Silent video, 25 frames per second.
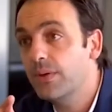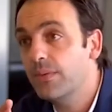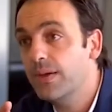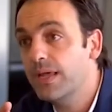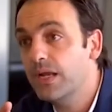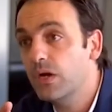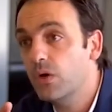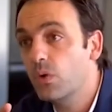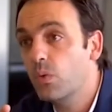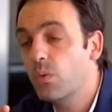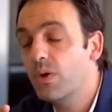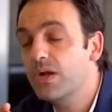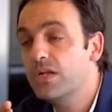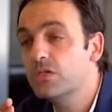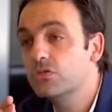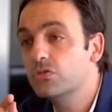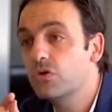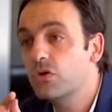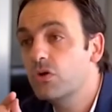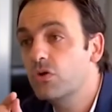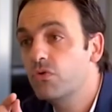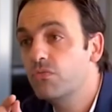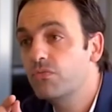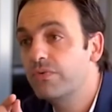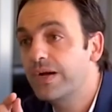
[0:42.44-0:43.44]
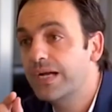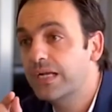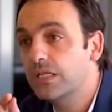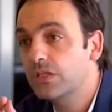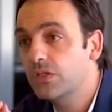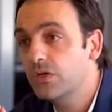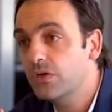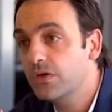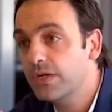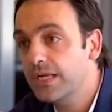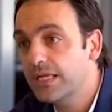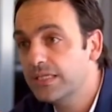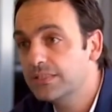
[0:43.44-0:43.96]
we should take into
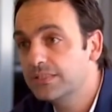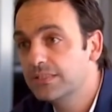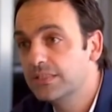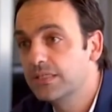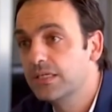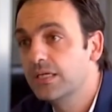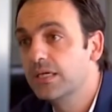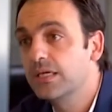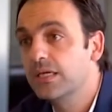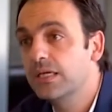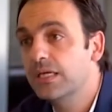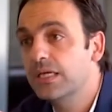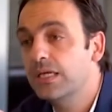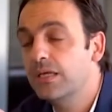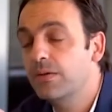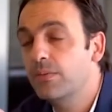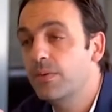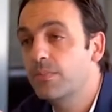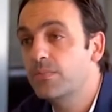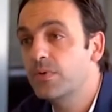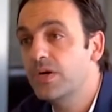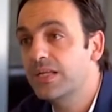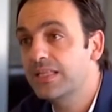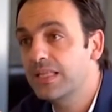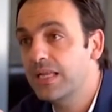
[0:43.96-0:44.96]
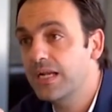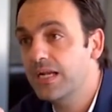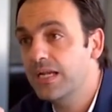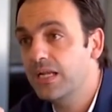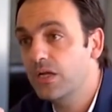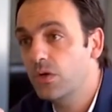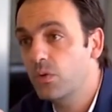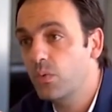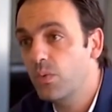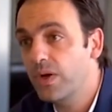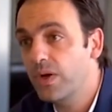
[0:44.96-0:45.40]
account for this